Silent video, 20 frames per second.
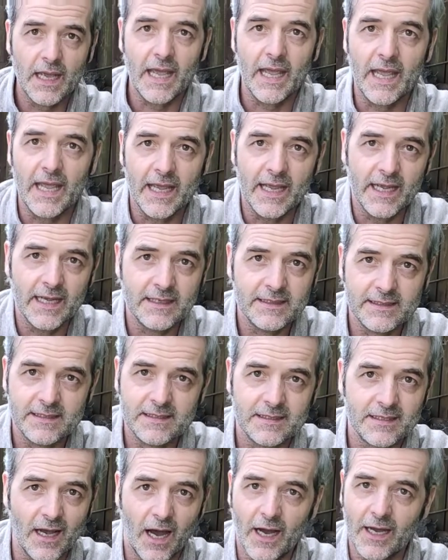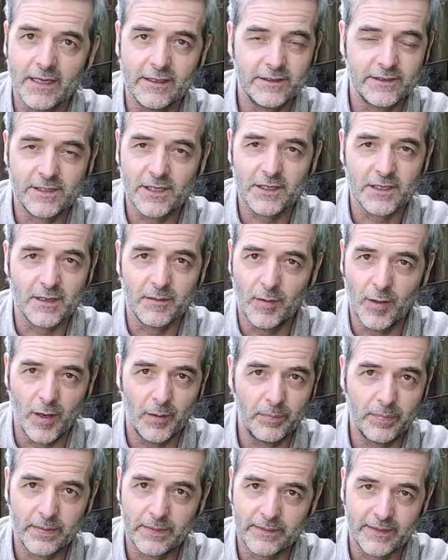I dug them up,
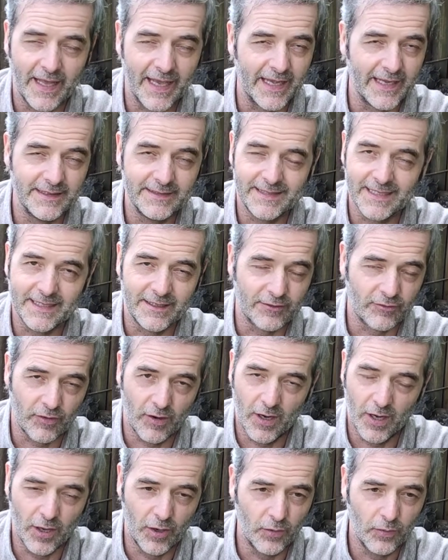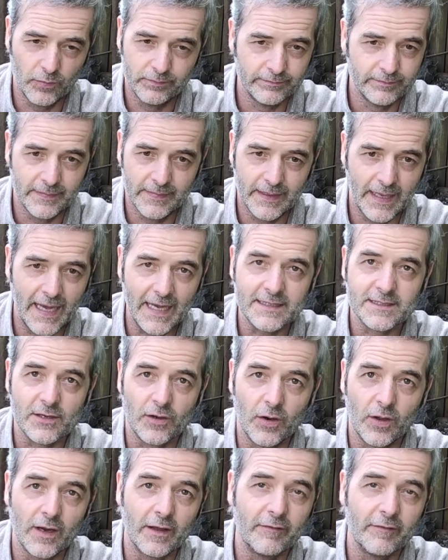they didn't grow at all.